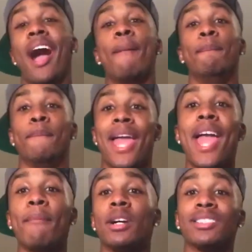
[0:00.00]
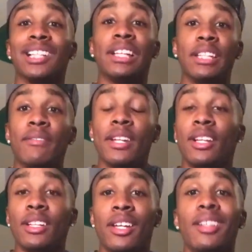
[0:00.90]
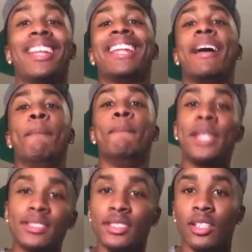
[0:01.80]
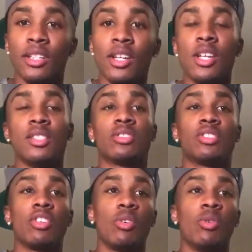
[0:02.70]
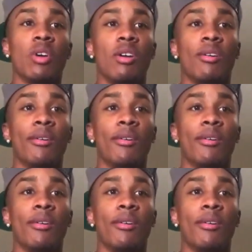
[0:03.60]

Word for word: I'm mad because I live in Atlanta and I missed it. So,